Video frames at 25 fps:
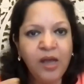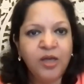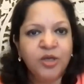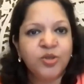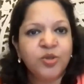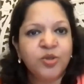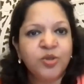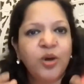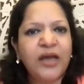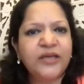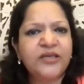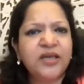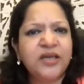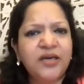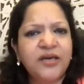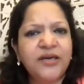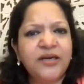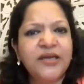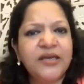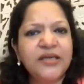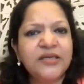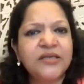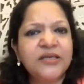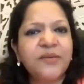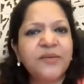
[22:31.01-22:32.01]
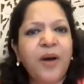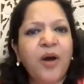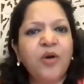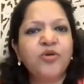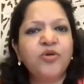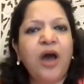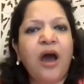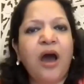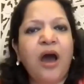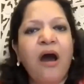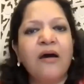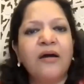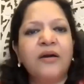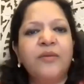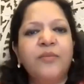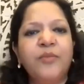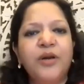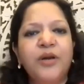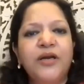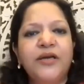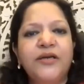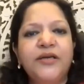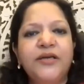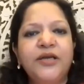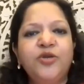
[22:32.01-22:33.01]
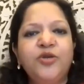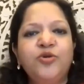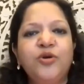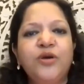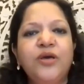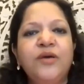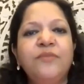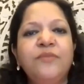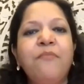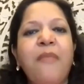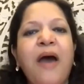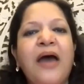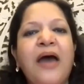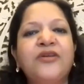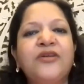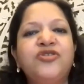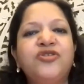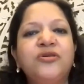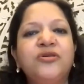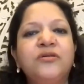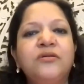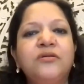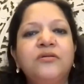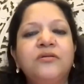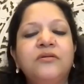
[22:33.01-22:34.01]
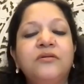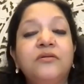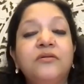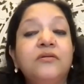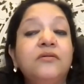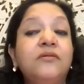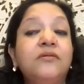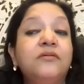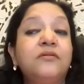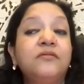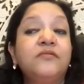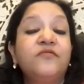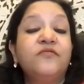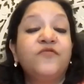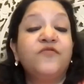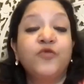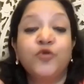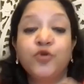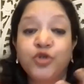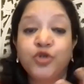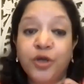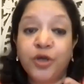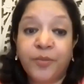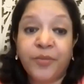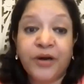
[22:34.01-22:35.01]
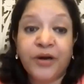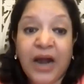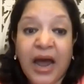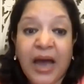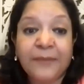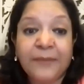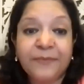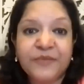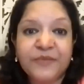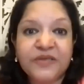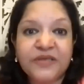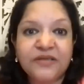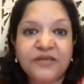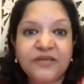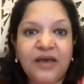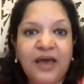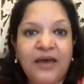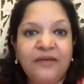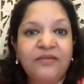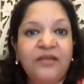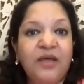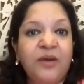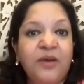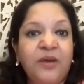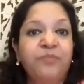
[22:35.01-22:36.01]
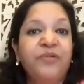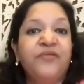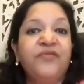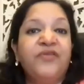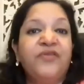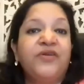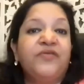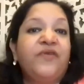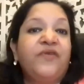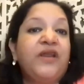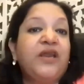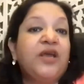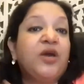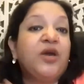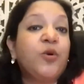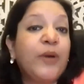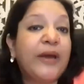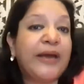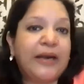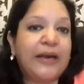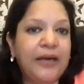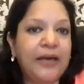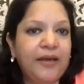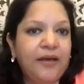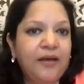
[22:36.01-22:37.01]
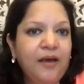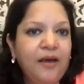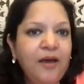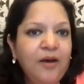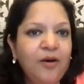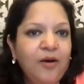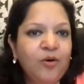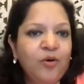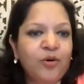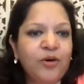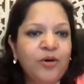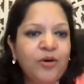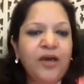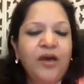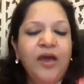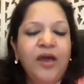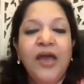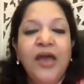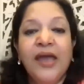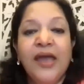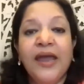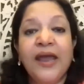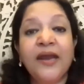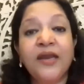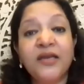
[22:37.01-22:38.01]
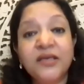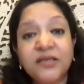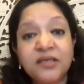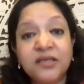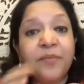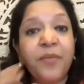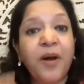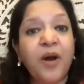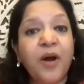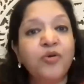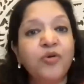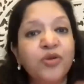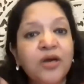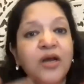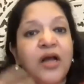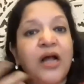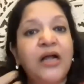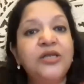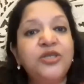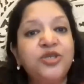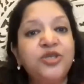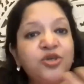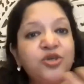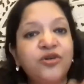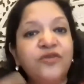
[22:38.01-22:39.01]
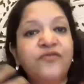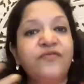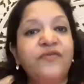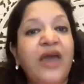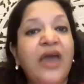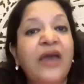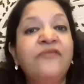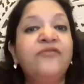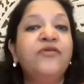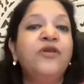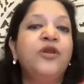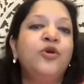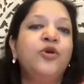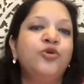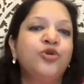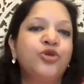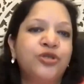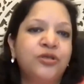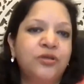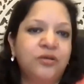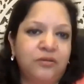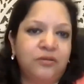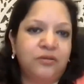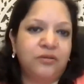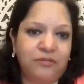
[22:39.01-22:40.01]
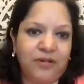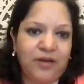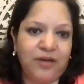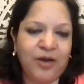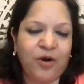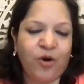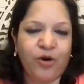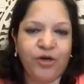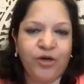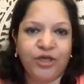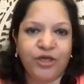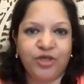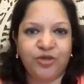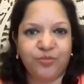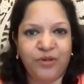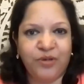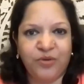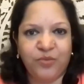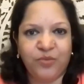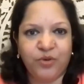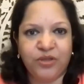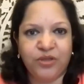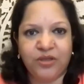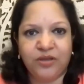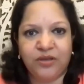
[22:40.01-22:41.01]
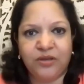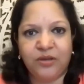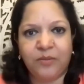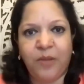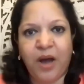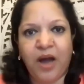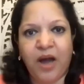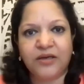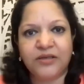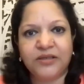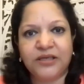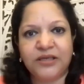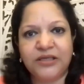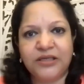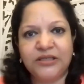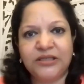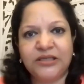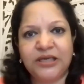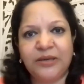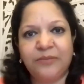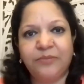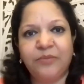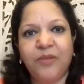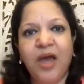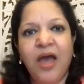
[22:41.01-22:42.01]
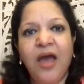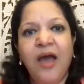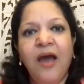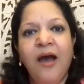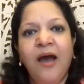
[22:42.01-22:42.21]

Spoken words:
So agility is about our ability to imagine the future perhaps and then pivot very quickly, okay. It is about the culture of evolution, according to me, within the marketing team.